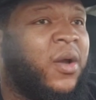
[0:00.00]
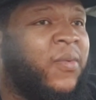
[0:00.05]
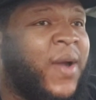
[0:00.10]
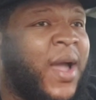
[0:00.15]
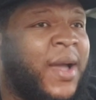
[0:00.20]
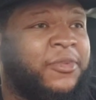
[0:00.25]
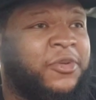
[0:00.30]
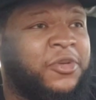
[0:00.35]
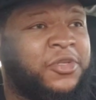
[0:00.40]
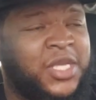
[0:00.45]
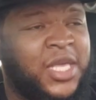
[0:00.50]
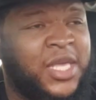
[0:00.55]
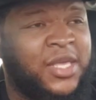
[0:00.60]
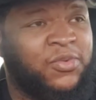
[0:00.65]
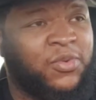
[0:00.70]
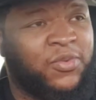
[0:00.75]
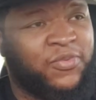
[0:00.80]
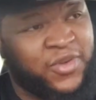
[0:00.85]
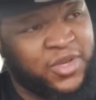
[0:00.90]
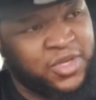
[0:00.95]
Raptors
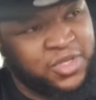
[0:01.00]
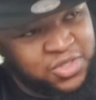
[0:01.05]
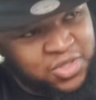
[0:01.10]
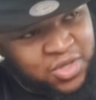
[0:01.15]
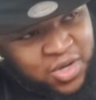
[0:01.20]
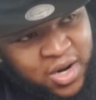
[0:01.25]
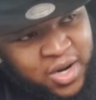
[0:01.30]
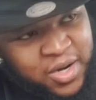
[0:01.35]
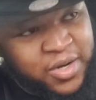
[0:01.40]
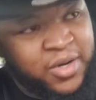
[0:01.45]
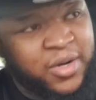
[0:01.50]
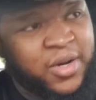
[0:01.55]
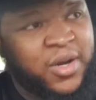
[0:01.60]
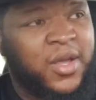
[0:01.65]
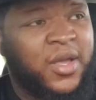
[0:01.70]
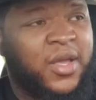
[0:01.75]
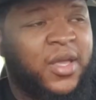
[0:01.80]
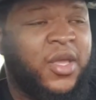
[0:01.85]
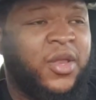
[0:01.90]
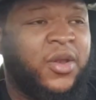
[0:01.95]
team with Vince Carter.
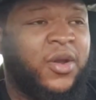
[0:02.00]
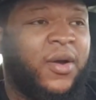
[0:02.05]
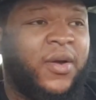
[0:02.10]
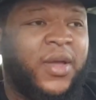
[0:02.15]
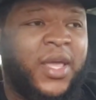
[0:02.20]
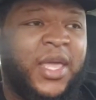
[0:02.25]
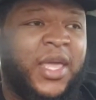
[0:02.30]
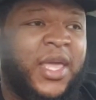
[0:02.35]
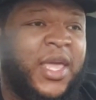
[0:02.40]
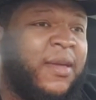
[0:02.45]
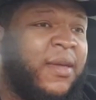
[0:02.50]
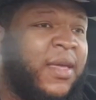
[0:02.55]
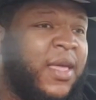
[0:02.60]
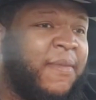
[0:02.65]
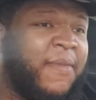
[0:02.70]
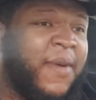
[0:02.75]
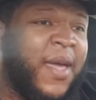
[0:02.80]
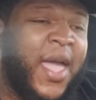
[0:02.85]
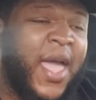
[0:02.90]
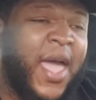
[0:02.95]
You know,
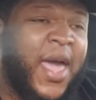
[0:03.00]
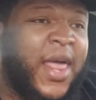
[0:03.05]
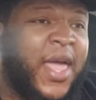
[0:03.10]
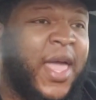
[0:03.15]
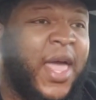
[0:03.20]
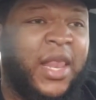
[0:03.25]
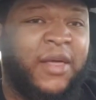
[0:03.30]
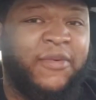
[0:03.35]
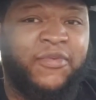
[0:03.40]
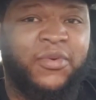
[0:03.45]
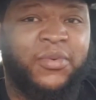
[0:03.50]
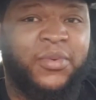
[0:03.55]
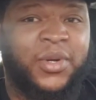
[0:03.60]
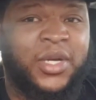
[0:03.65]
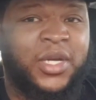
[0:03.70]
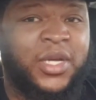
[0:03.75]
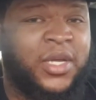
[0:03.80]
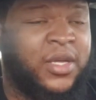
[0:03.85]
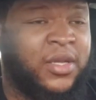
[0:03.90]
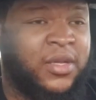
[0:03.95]
he had a hell of a
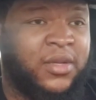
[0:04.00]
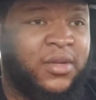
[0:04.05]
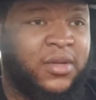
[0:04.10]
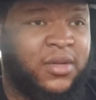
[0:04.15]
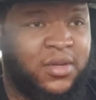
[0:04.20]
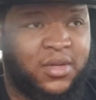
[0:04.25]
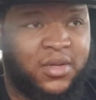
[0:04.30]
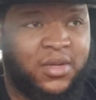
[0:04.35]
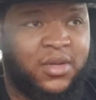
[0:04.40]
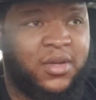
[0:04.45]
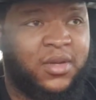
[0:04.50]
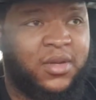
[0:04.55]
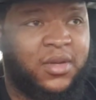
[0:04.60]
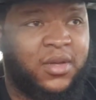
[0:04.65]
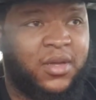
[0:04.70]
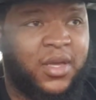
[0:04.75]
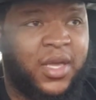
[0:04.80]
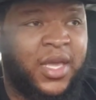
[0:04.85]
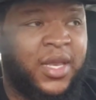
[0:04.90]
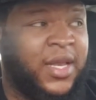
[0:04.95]
run.
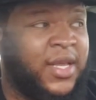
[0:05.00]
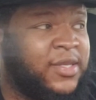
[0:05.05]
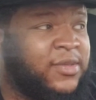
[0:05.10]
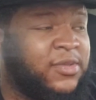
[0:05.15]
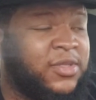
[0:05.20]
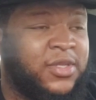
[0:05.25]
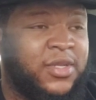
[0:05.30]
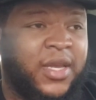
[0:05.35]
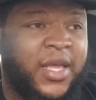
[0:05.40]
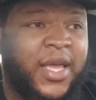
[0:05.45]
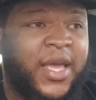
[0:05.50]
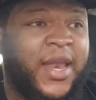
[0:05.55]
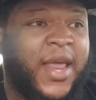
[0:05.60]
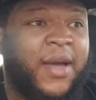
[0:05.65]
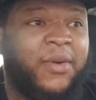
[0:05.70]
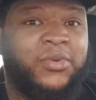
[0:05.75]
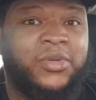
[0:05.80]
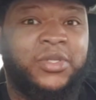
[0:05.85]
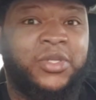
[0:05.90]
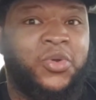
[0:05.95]
And this was a nigga
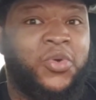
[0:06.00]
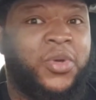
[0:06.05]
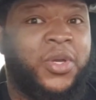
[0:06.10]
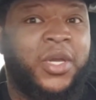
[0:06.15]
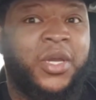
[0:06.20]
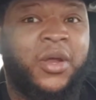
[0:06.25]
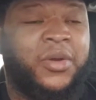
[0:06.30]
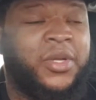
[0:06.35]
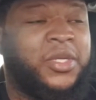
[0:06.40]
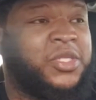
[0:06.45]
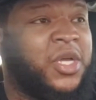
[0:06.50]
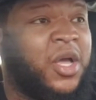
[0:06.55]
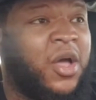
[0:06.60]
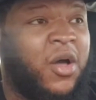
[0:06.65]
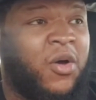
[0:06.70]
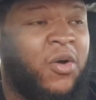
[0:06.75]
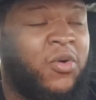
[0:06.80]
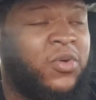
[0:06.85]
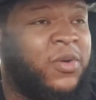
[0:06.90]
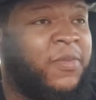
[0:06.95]
that was doing it on his
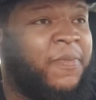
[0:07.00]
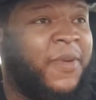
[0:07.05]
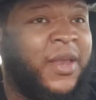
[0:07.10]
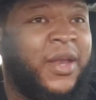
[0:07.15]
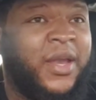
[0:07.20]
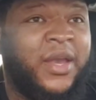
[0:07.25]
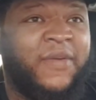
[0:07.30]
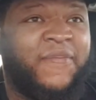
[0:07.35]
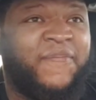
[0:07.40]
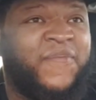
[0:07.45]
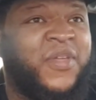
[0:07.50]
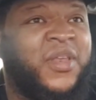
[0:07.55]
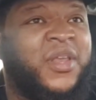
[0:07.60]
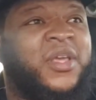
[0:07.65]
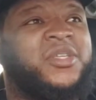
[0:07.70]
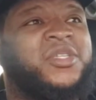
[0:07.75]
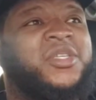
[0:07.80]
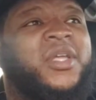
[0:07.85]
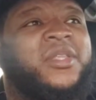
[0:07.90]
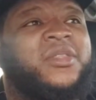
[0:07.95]
own. The ability to
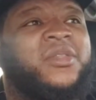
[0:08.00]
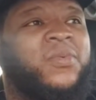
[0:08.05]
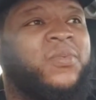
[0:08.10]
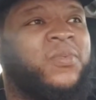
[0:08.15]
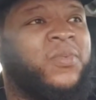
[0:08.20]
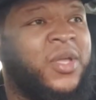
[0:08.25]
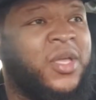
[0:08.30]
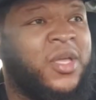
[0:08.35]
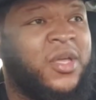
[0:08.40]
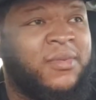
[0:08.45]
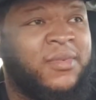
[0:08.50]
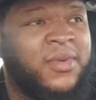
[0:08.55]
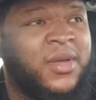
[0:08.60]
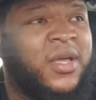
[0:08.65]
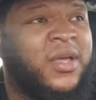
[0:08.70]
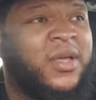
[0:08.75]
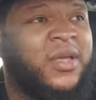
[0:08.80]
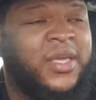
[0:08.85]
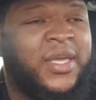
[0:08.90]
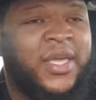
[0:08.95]
finish at the rim,
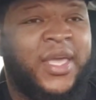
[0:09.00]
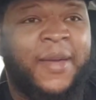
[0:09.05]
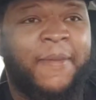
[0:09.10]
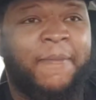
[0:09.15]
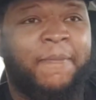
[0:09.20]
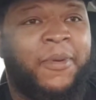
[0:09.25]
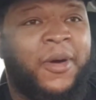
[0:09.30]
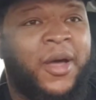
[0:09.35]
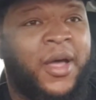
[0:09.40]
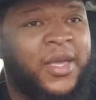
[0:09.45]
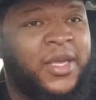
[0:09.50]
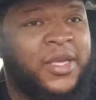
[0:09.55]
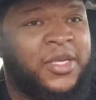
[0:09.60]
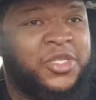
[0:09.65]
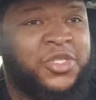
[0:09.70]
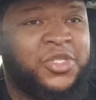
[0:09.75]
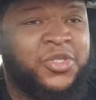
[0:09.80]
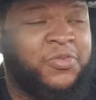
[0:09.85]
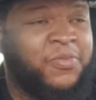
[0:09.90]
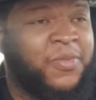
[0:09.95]
get
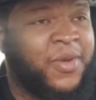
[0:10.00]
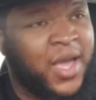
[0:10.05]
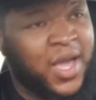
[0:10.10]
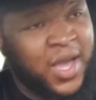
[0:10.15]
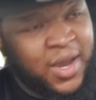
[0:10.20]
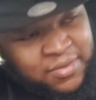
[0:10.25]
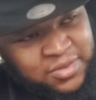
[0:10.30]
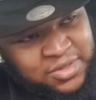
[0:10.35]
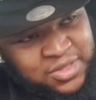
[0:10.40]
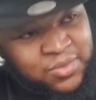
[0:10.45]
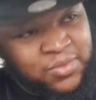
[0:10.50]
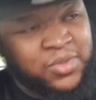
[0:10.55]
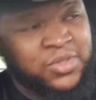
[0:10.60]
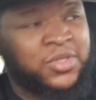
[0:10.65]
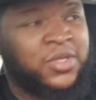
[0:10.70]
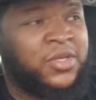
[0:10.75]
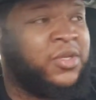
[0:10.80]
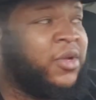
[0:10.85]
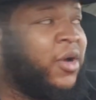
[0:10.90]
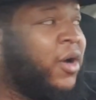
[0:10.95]
buckets, shoot. Man, Iverson
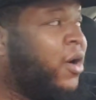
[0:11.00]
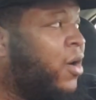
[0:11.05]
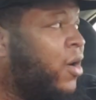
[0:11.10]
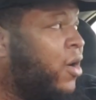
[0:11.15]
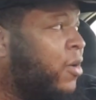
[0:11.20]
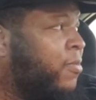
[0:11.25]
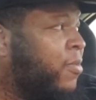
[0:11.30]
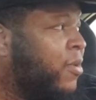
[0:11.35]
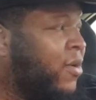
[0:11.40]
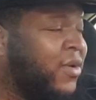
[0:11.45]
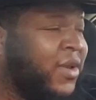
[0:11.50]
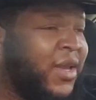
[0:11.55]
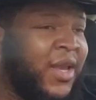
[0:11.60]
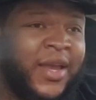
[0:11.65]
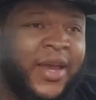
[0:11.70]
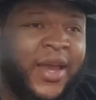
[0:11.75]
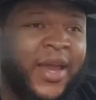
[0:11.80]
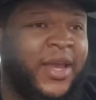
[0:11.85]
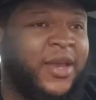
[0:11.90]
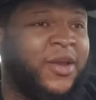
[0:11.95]
was a dog, bro. It
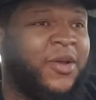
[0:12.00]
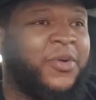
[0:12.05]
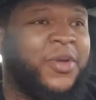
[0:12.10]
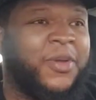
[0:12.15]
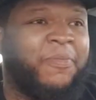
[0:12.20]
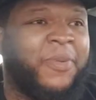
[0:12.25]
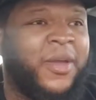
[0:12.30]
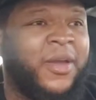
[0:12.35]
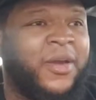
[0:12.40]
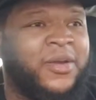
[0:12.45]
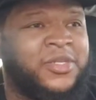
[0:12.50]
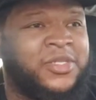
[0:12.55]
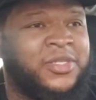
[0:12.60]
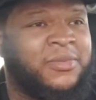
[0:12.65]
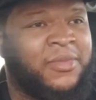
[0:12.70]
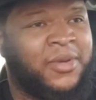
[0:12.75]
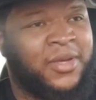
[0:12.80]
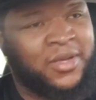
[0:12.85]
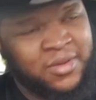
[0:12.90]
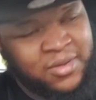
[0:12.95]
ain't no
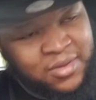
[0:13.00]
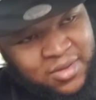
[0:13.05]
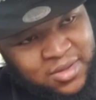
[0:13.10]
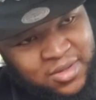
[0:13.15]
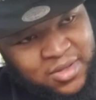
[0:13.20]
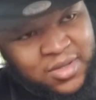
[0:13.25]
comparison, man.